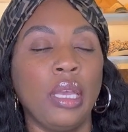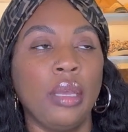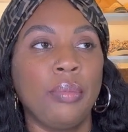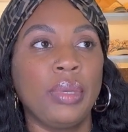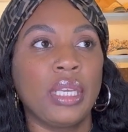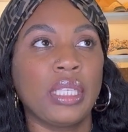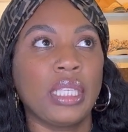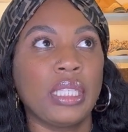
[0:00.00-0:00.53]

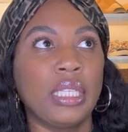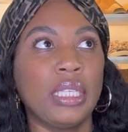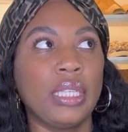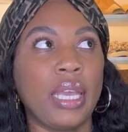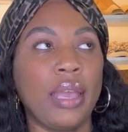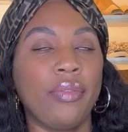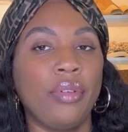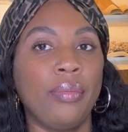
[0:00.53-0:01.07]
because I think they
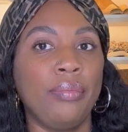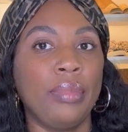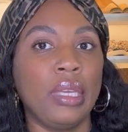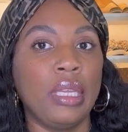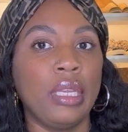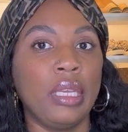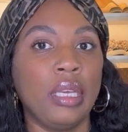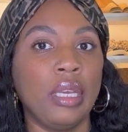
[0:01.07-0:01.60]
have a
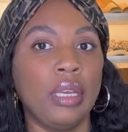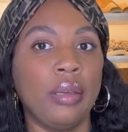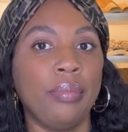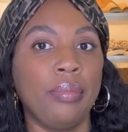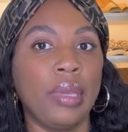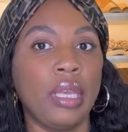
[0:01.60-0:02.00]
medium